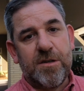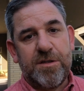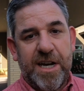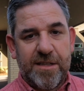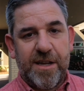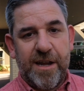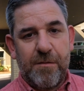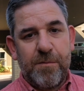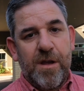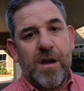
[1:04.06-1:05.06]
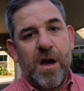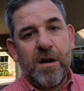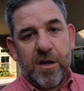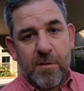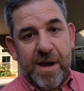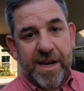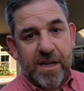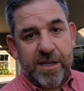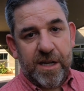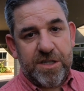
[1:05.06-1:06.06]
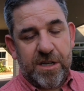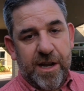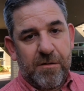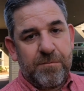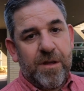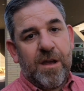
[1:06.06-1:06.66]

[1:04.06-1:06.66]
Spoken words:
So check that out. I'm going to go back in the kitchen now,